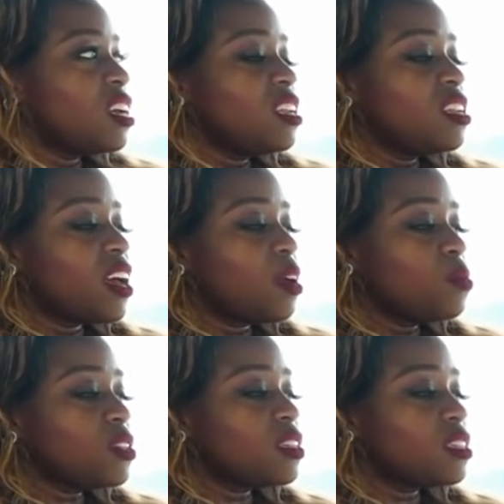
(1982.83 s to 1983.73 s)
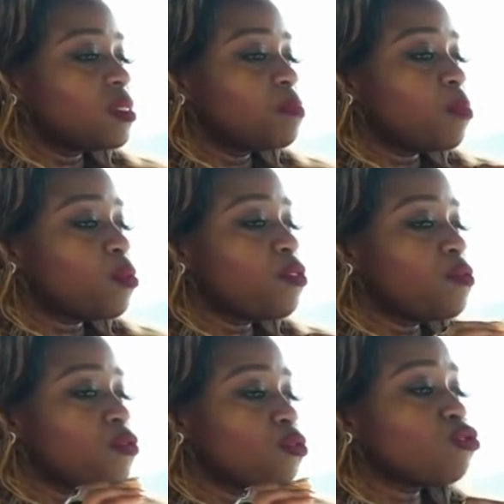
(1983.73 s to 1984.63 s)
And I wish that people
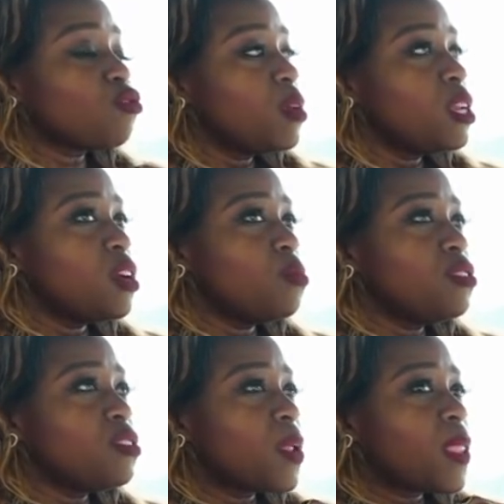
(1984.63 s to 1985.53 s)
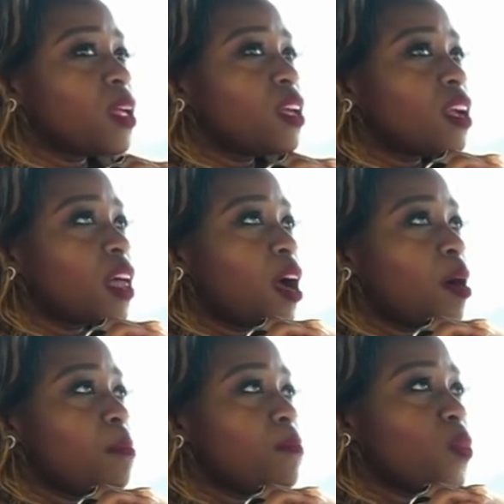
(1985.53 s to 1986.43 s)
on social media would
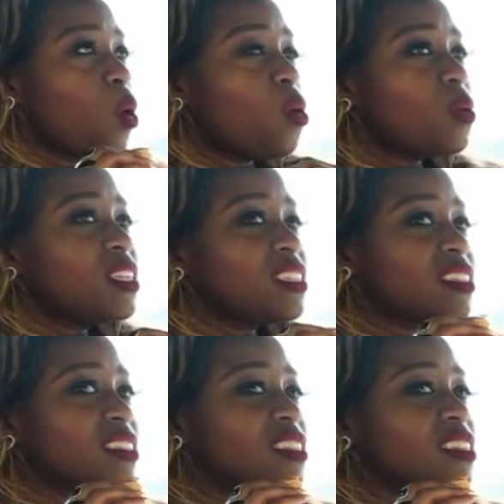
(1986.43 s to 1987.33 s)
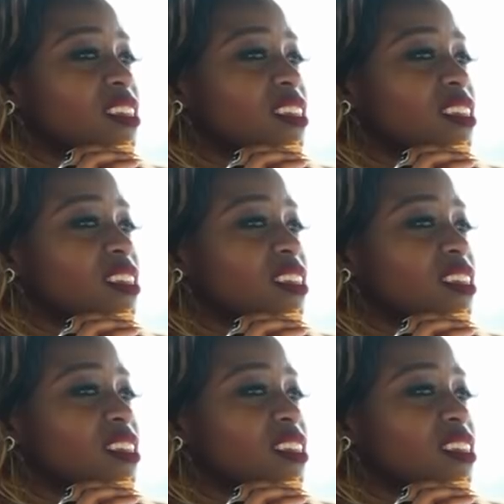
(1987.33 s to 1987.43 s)
always,